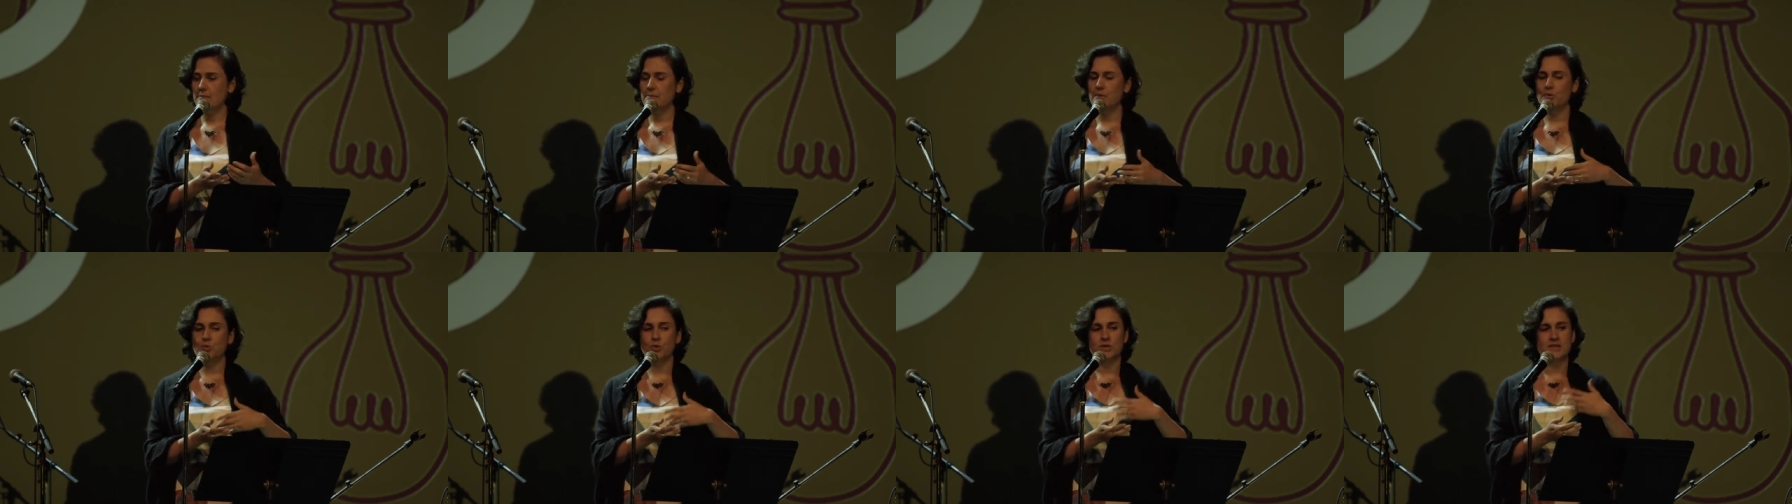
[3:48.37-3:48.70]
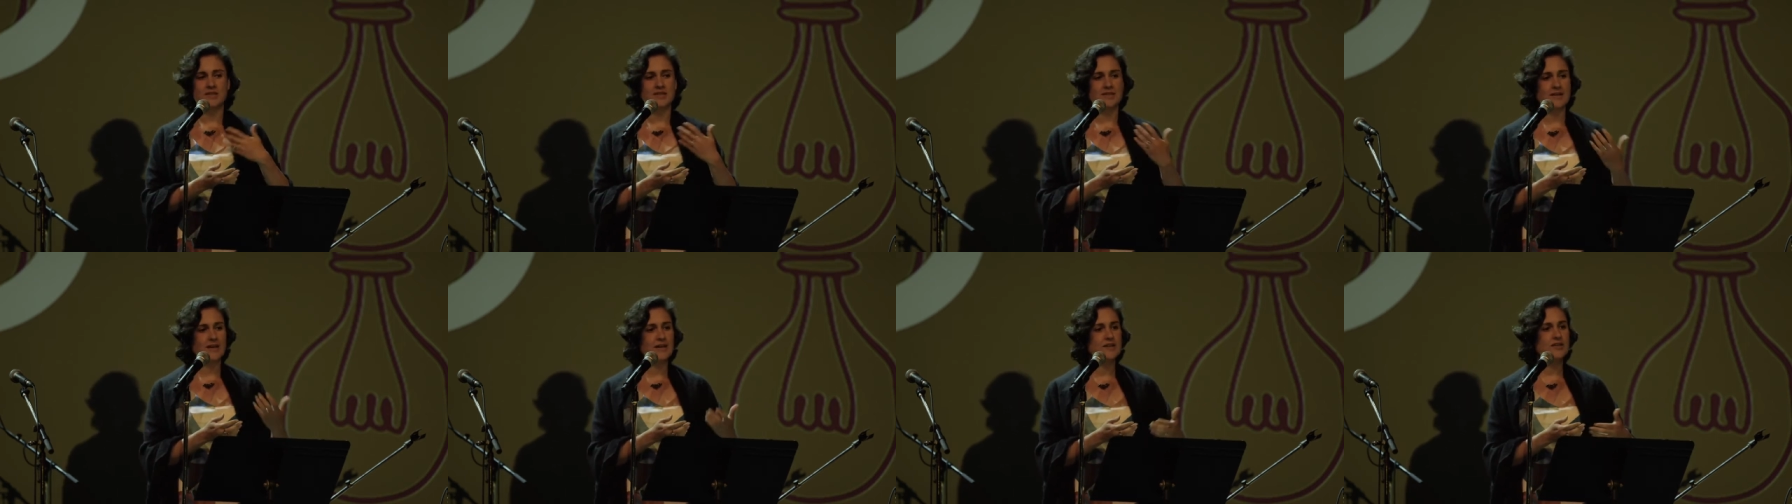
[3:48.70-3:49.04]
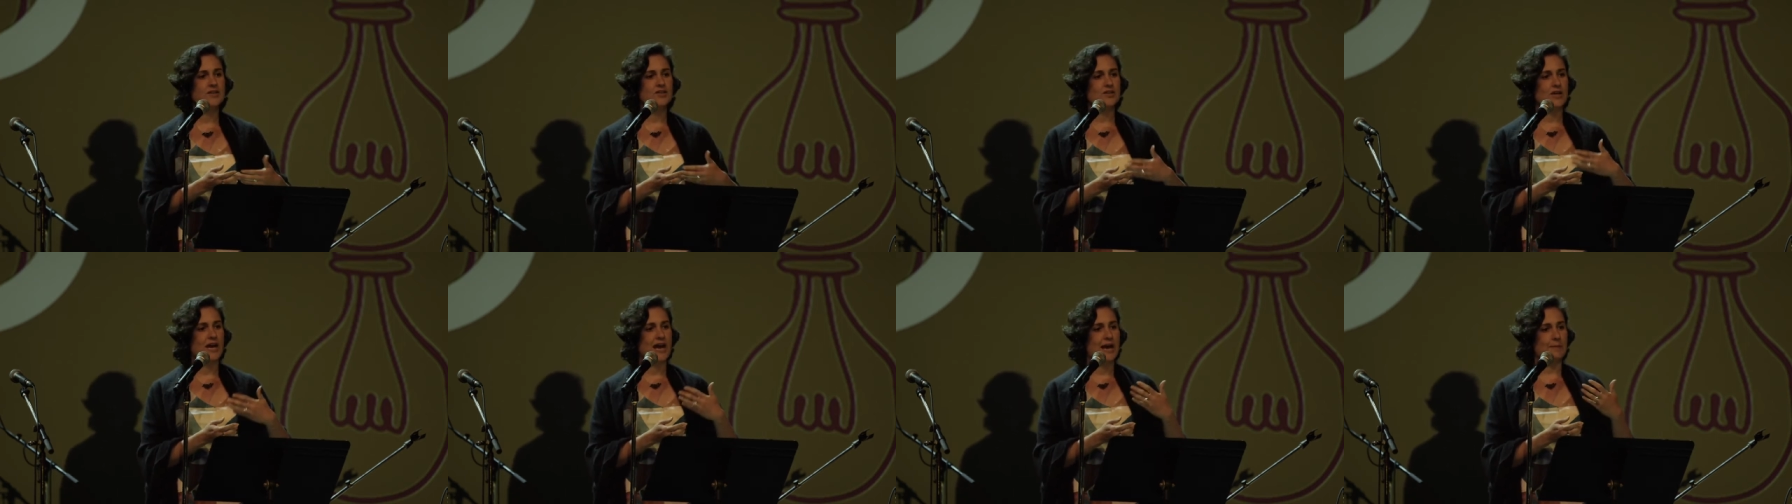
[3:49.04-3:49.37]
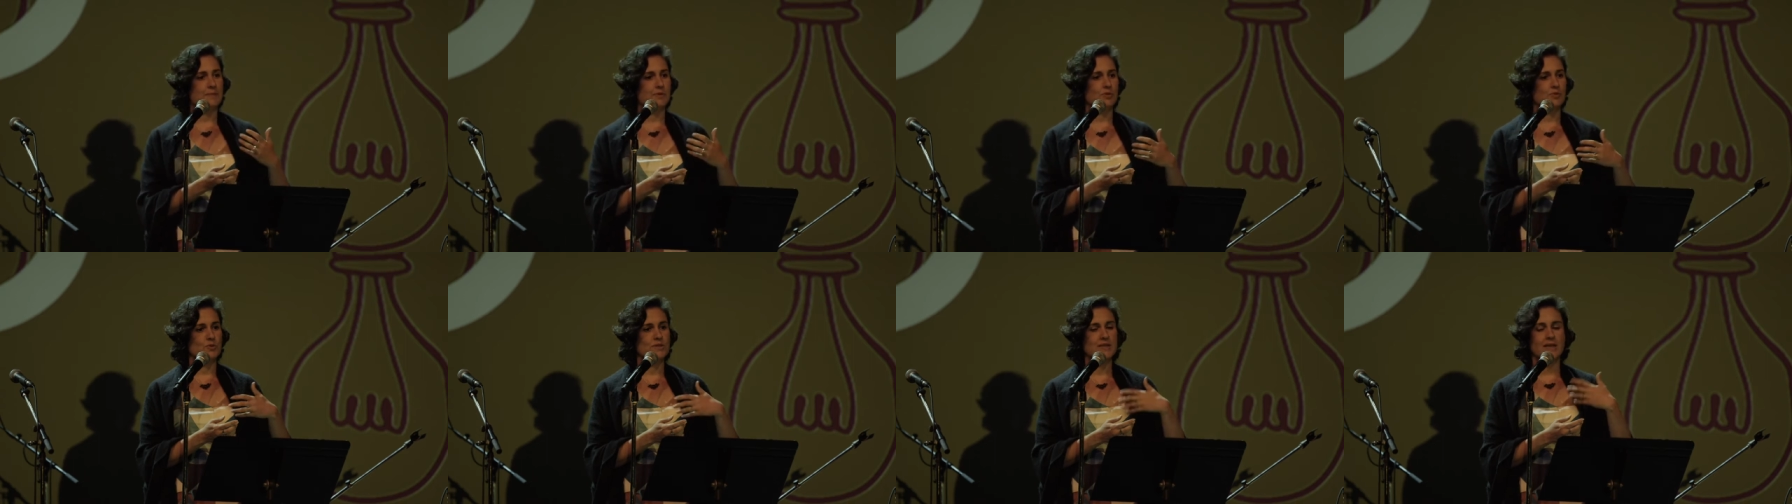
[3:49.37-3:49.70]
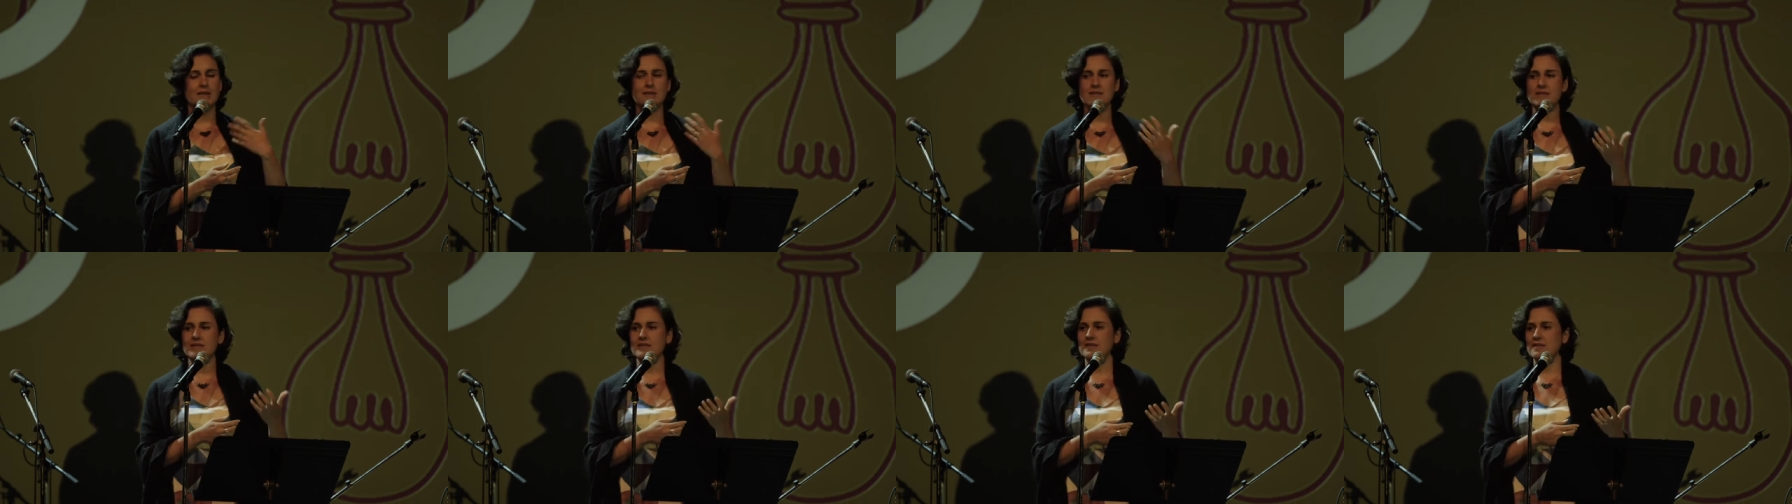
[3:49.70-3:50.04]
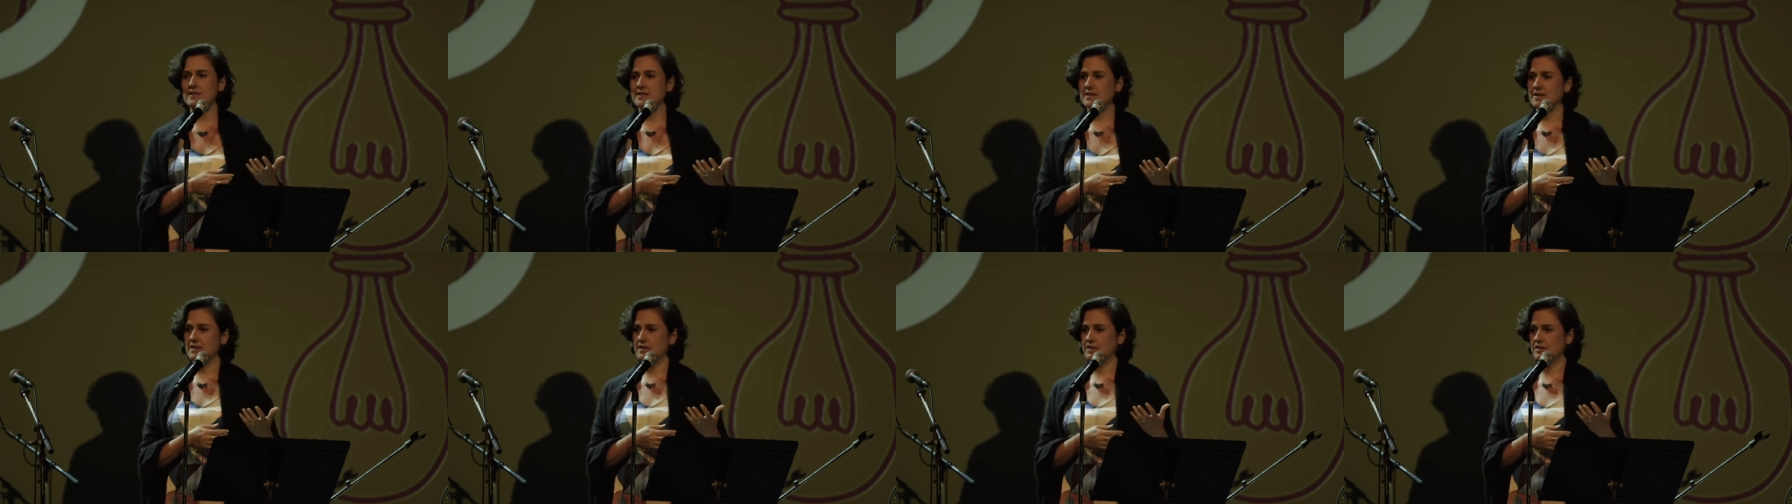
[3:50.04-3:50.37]
but what started to happen was
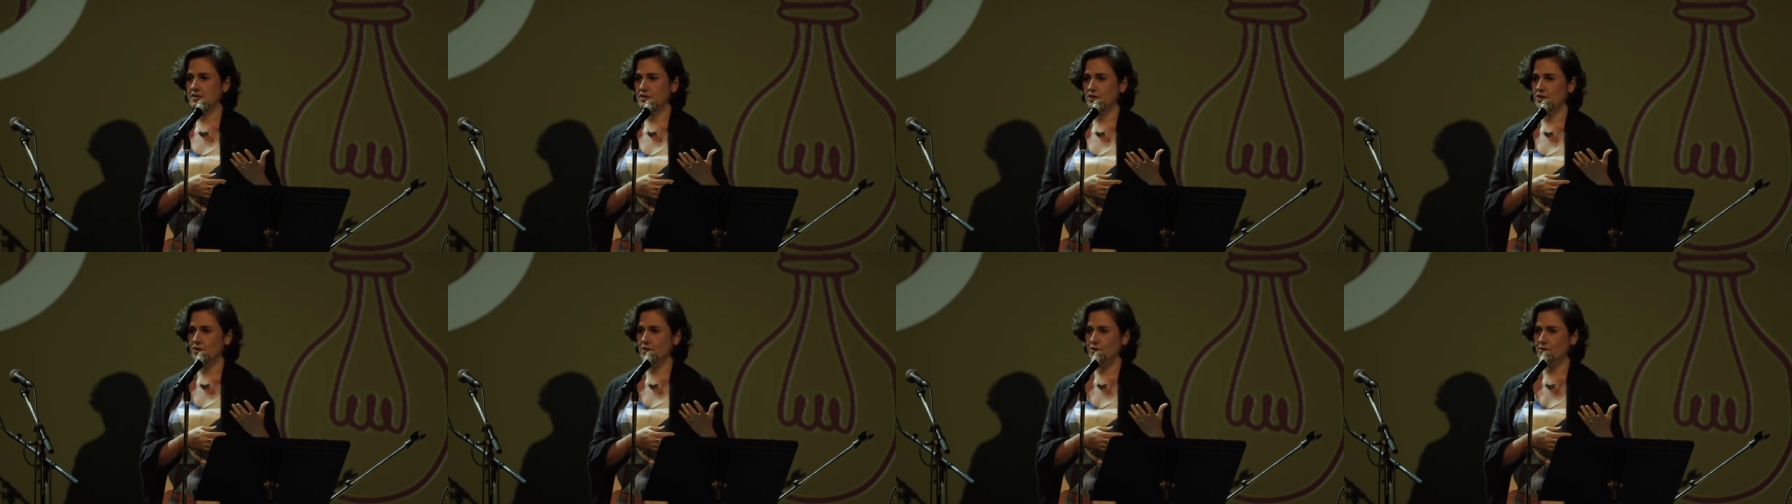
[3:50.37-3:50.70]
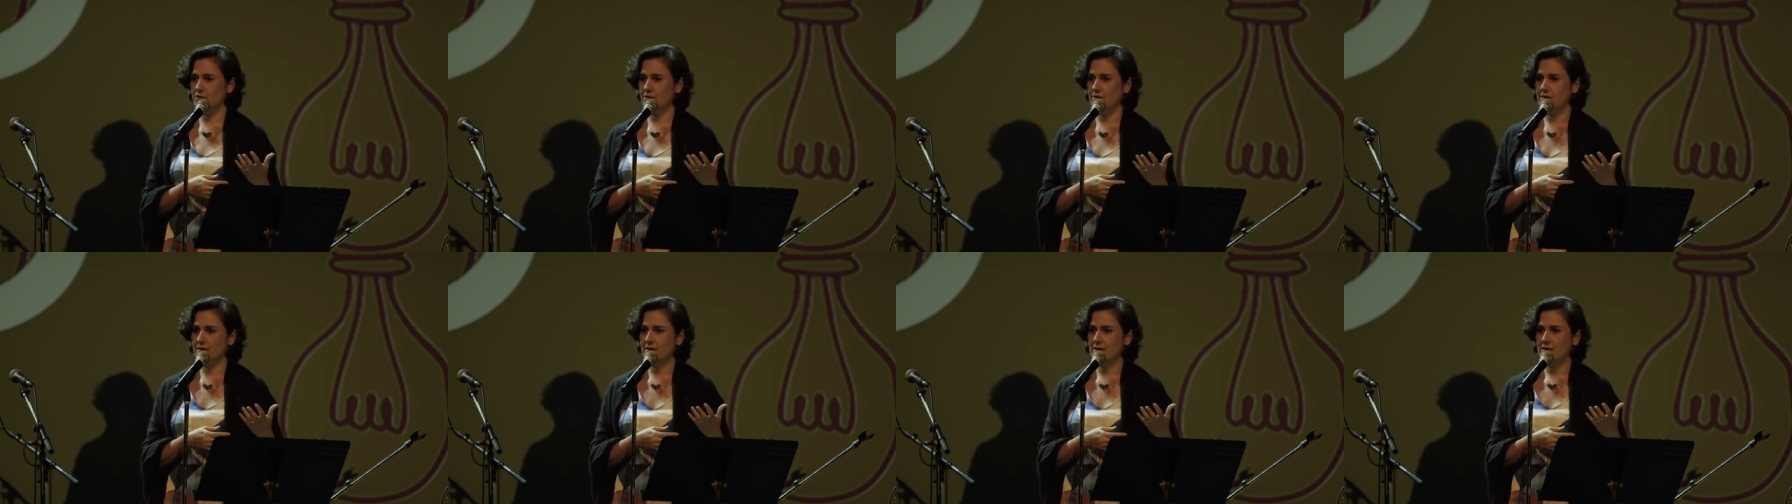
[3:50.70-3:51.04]
Indians started to go.